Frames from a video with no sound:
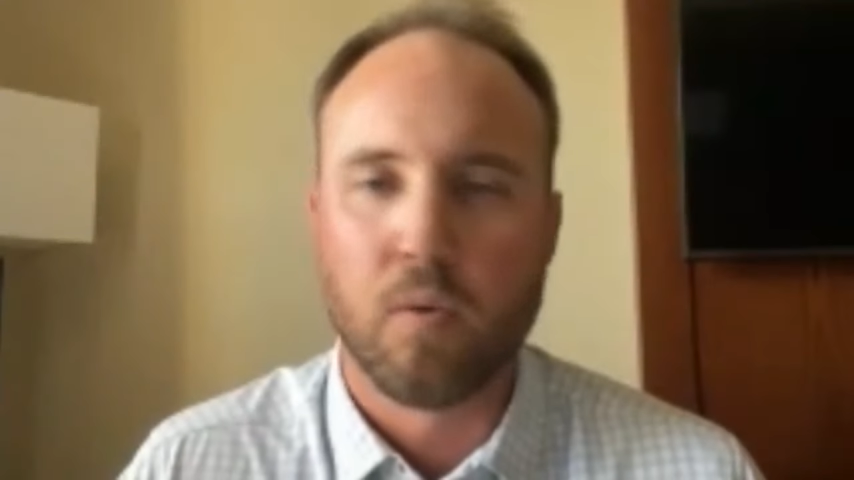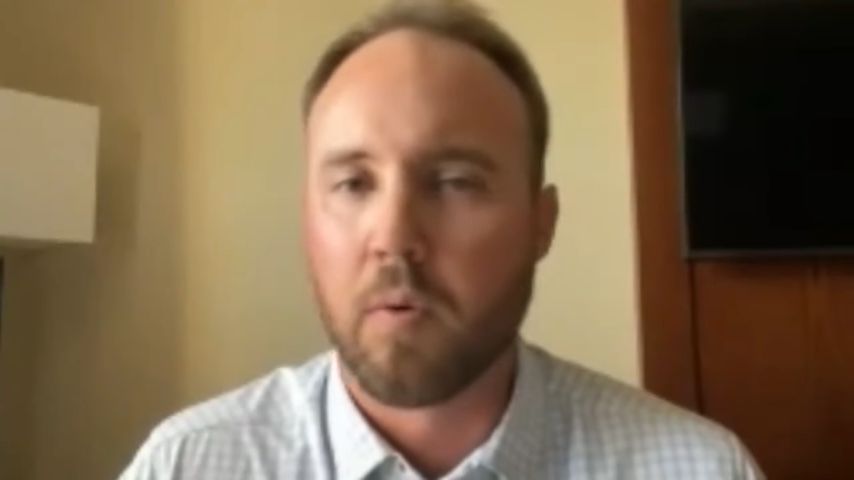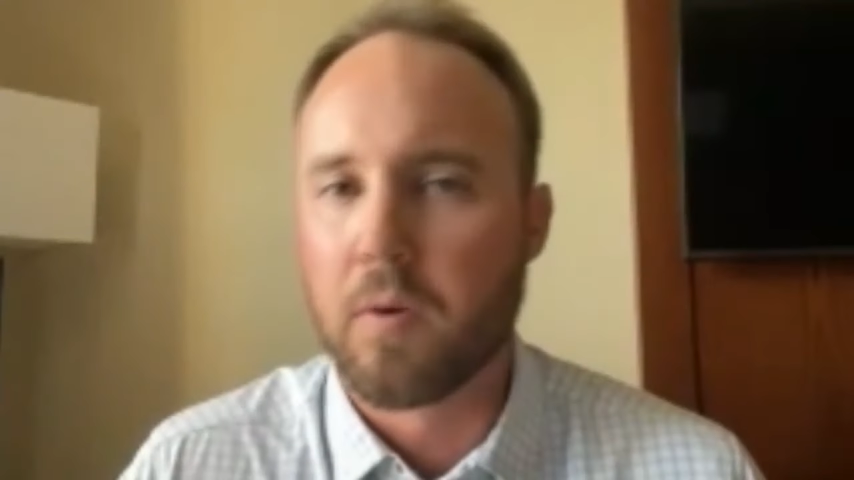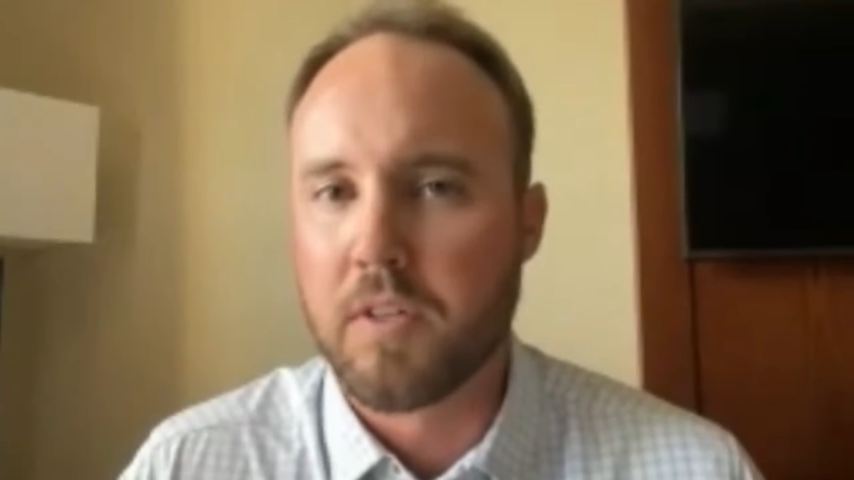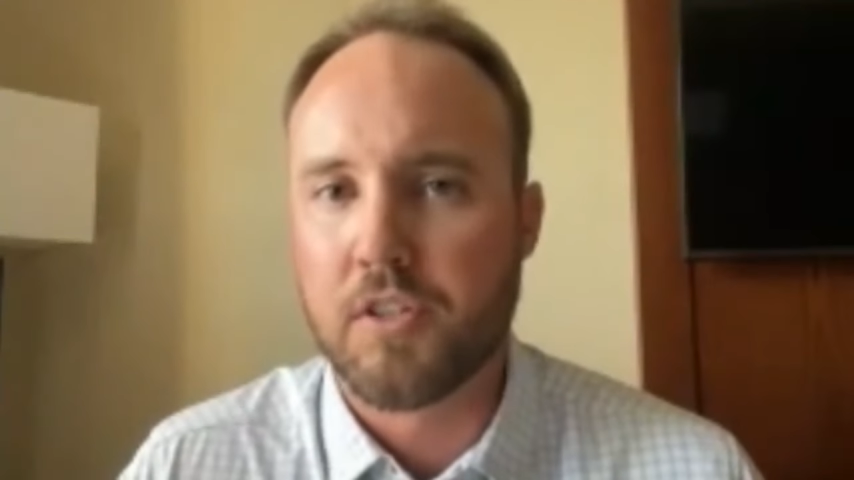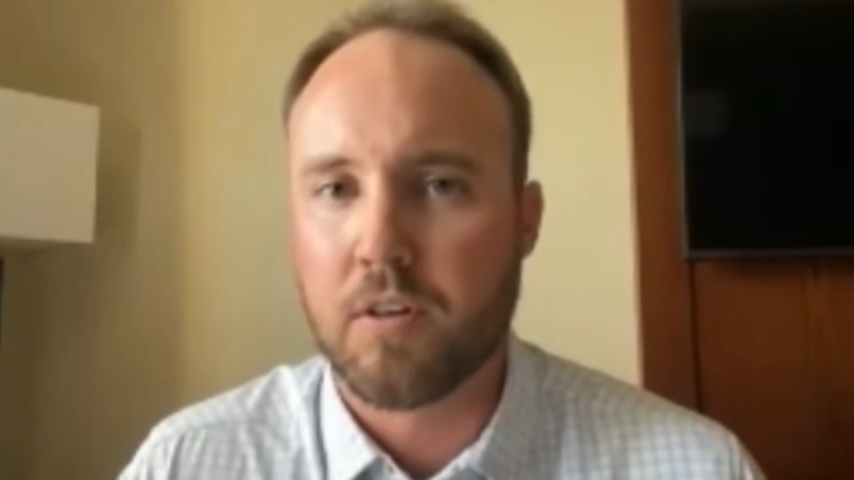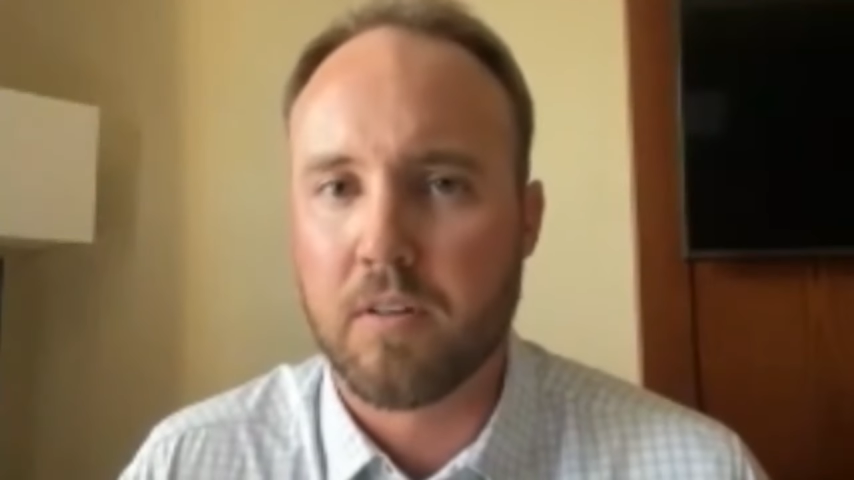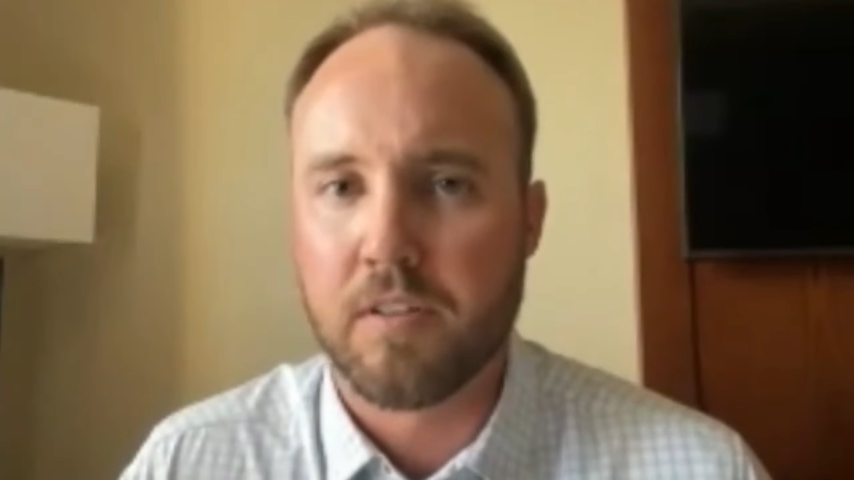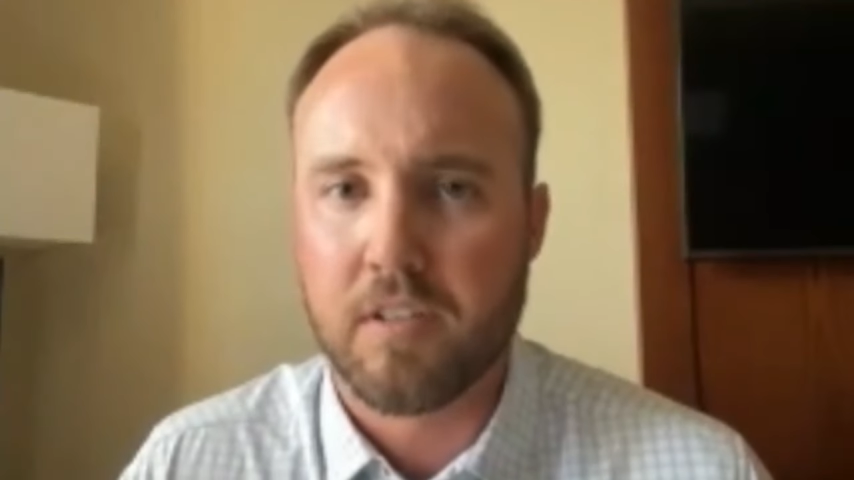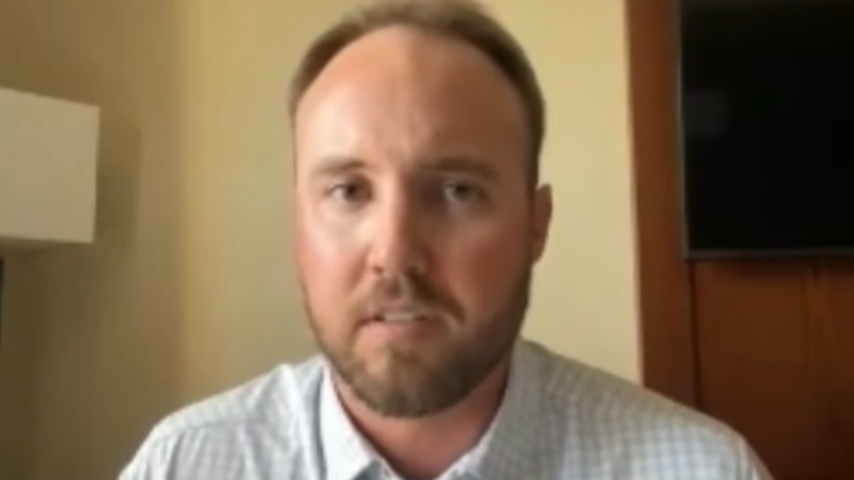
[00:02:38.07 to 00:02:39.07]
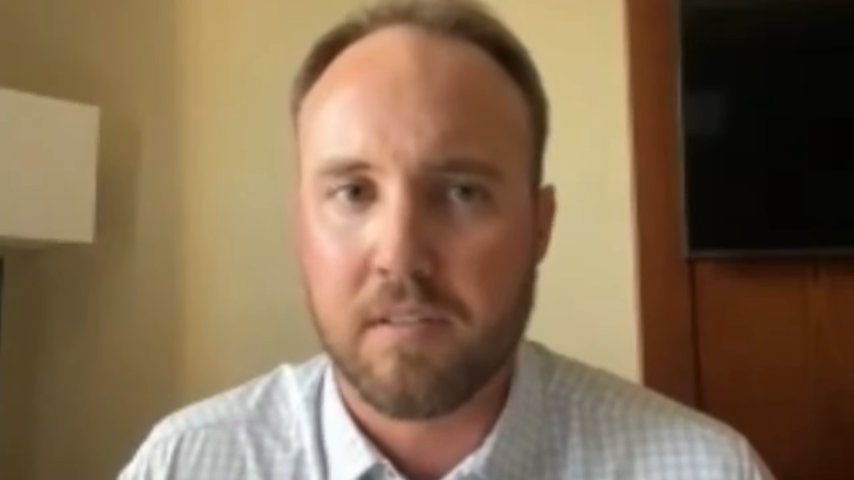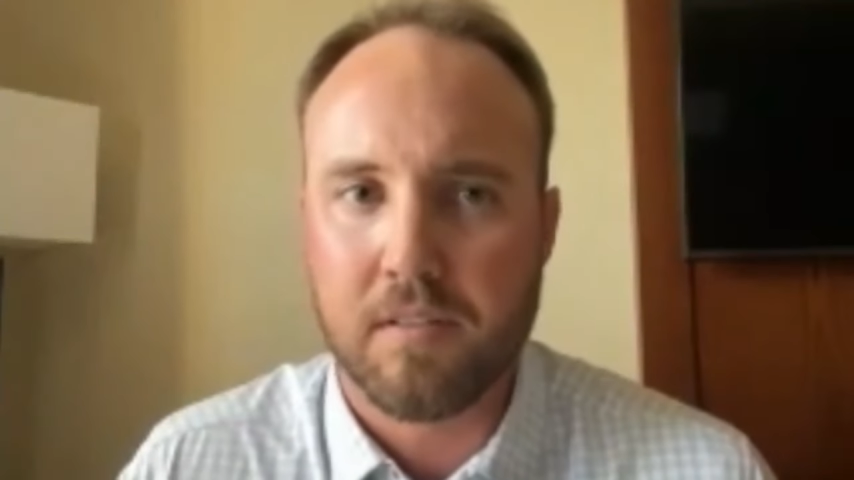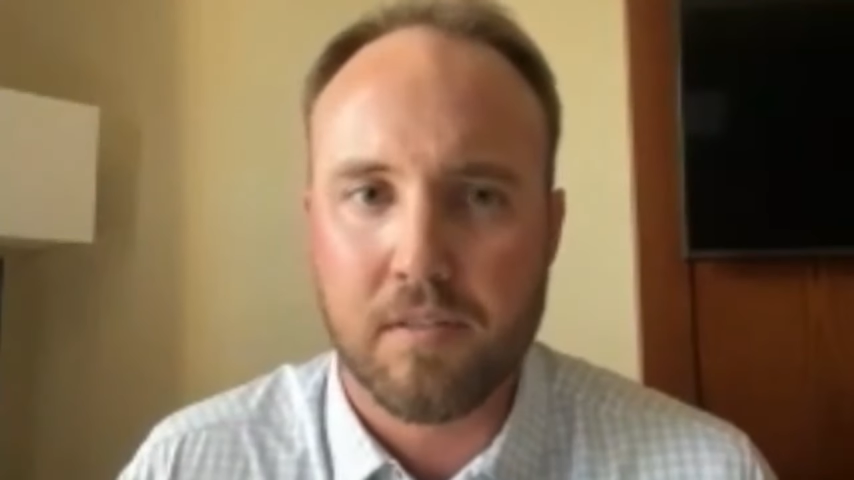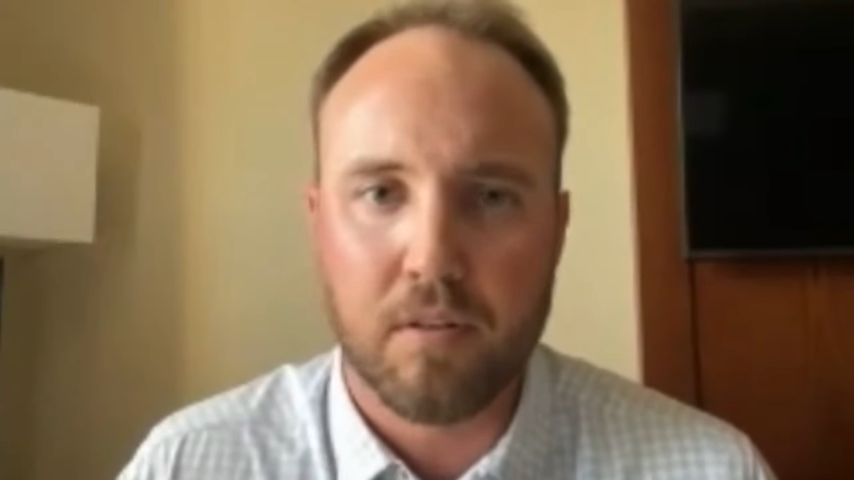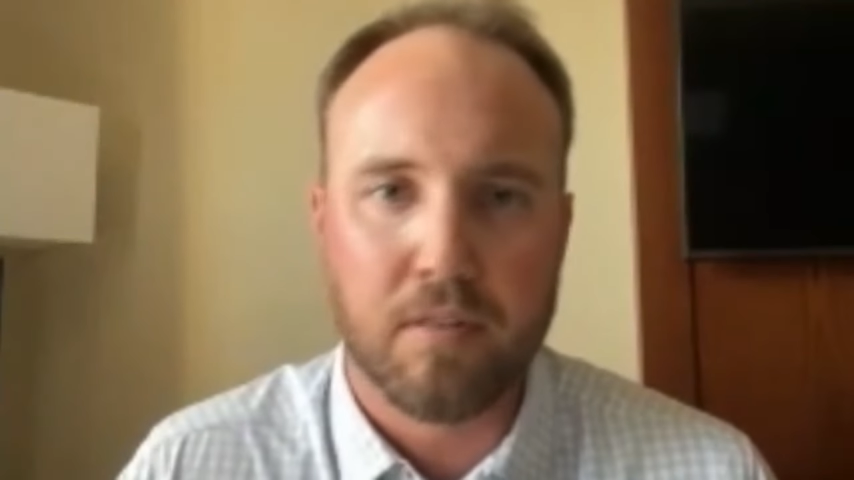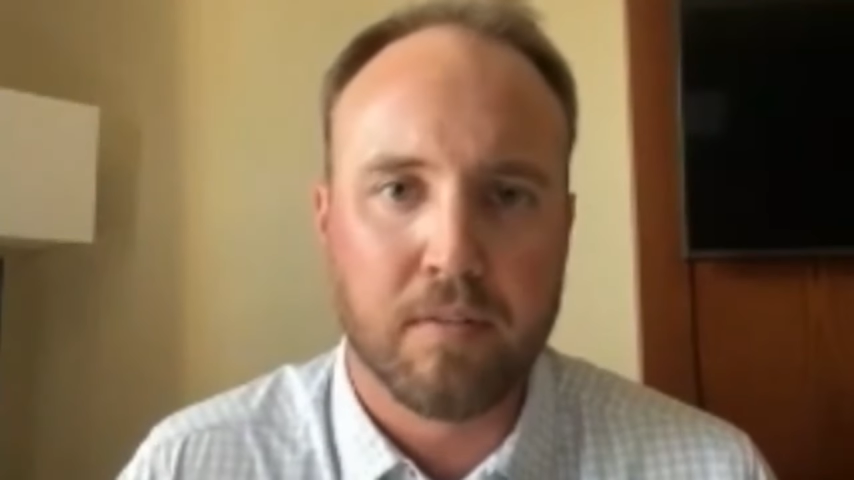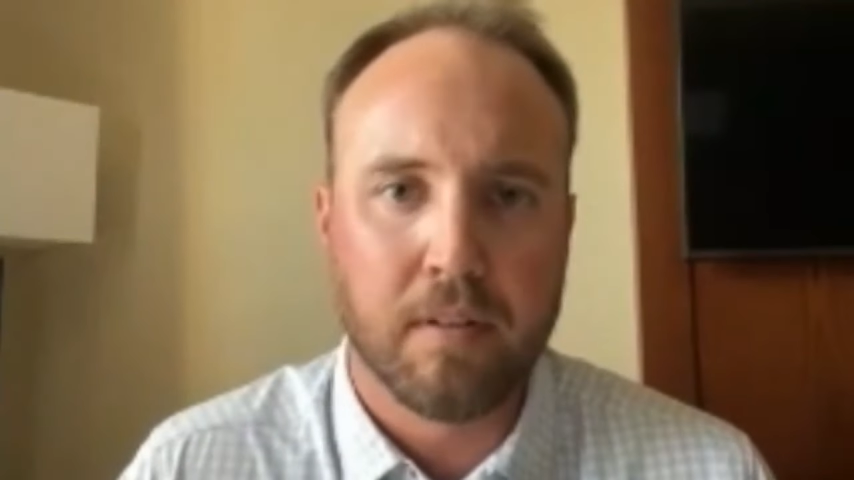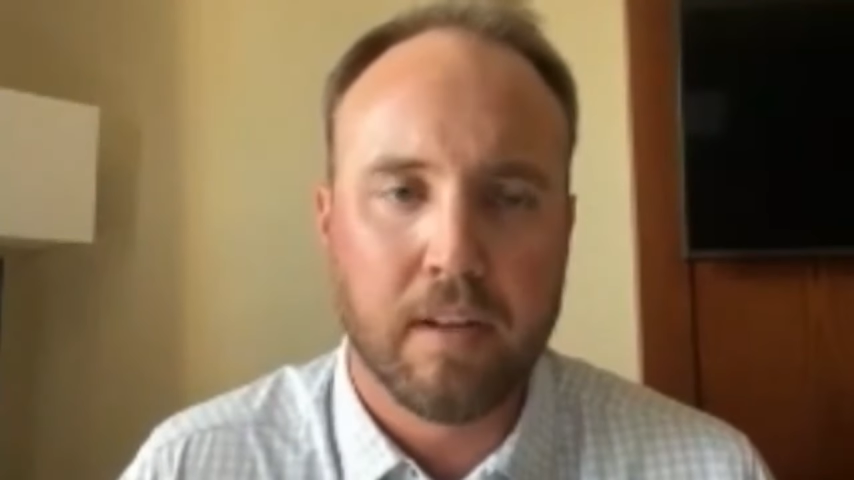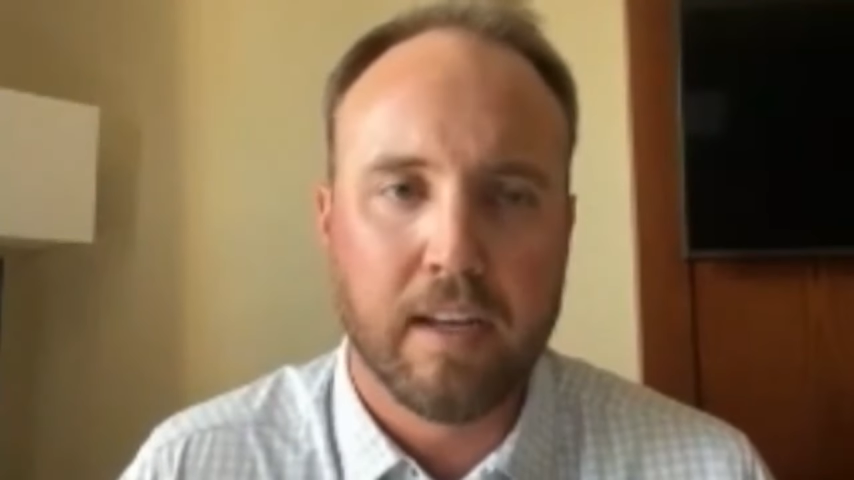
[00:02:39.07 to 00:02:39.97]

We want to ensure that justice is served,